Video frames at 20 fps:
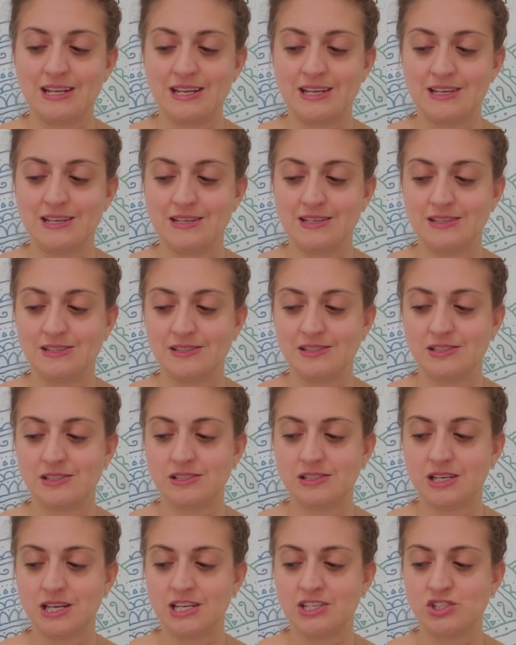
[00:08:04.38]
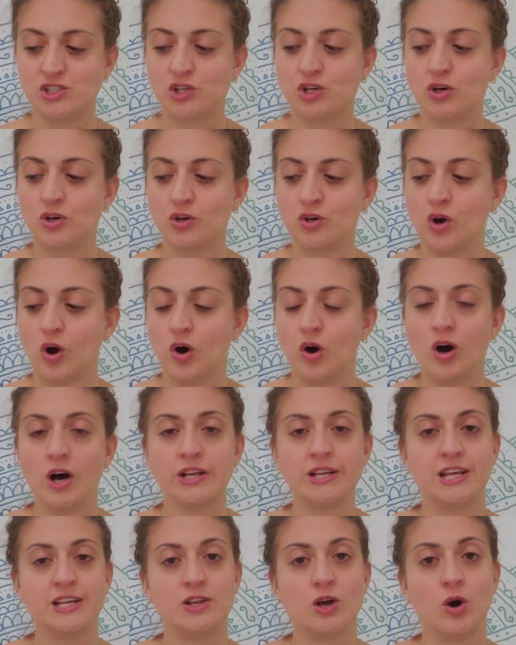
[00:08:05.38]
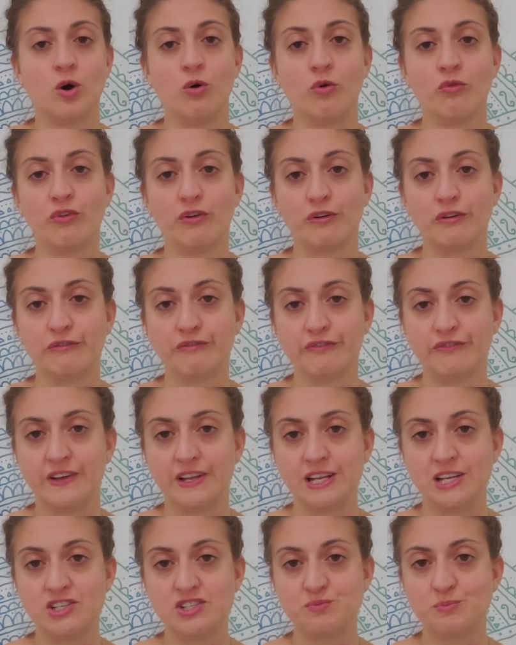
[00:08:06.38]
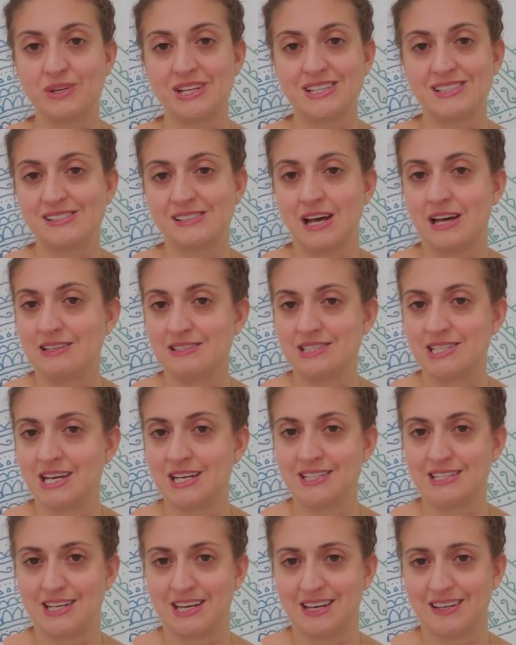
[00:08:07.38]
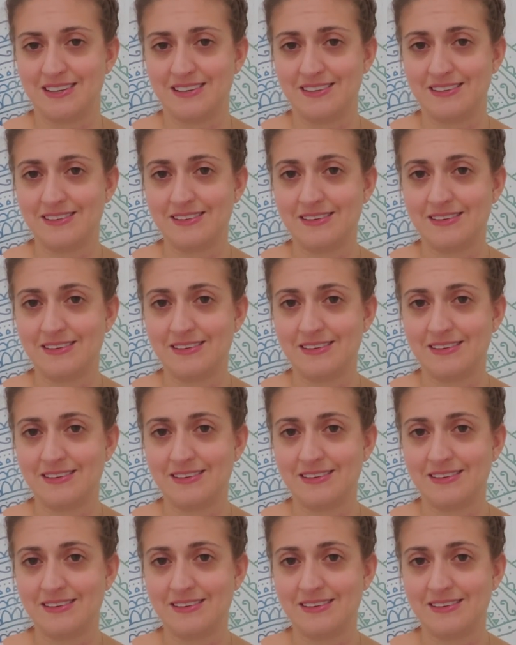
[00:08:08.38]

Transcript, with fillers: is is gone and over and finished, but it's not dead yet.